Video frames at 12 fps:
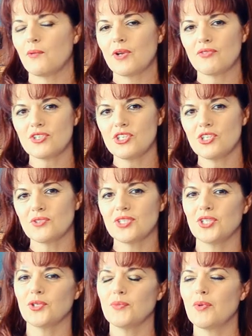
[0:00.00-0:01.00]
I went over to
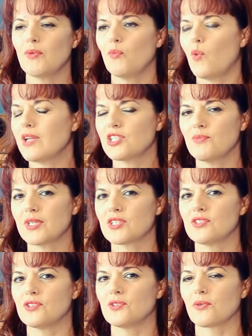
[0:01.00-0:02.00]
YouTube, watched a
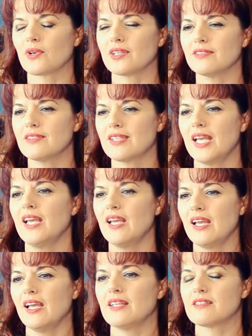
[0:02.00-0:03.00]
bunch of tutorials,
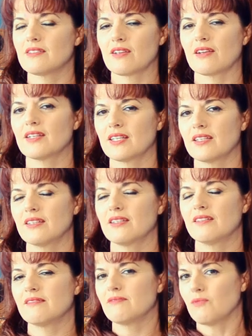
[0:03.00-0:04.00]
and started
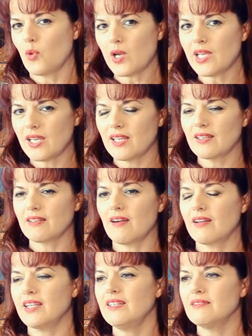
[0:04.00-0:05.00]
working
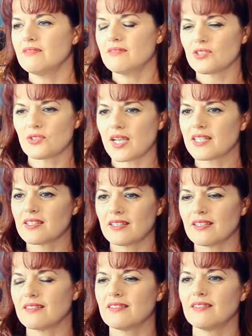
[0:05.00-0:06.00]
on it, trying
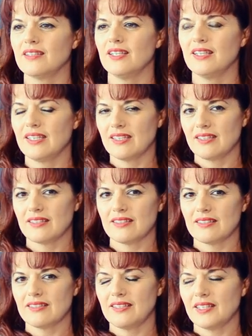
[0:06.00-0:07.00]
to,
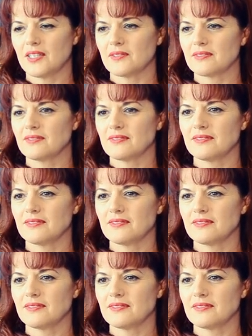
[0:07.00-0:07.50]
you know,